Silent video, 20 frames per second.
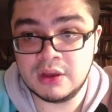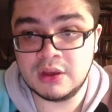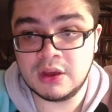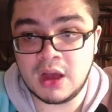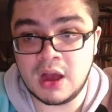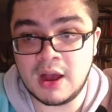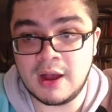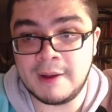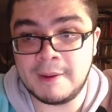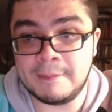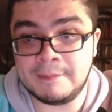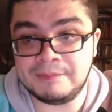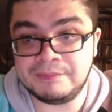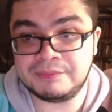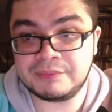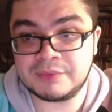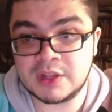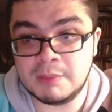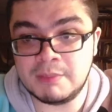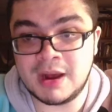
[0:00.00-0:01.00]
um,
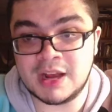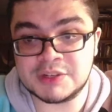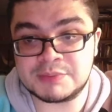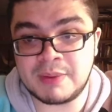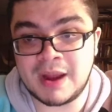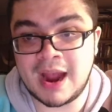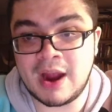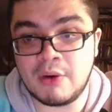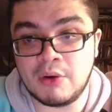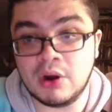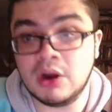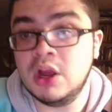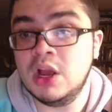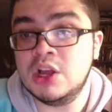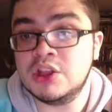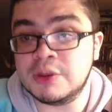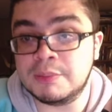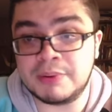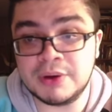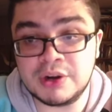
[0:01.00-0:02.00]
miles per hour.
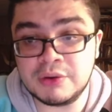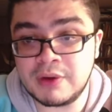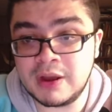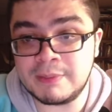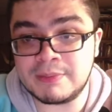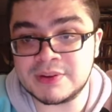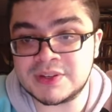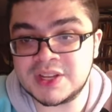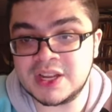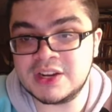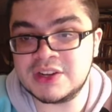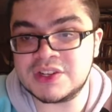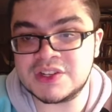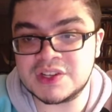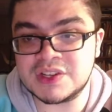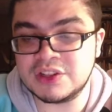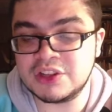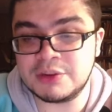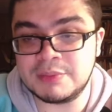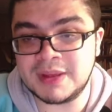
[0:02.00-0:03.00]
The put away percentage is a
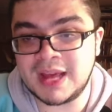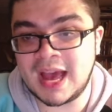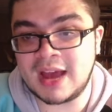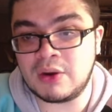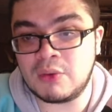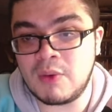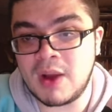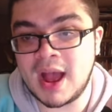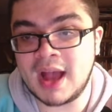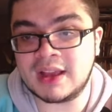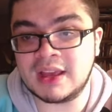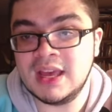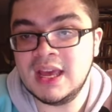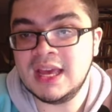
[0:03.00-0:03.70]
little bit out of whack.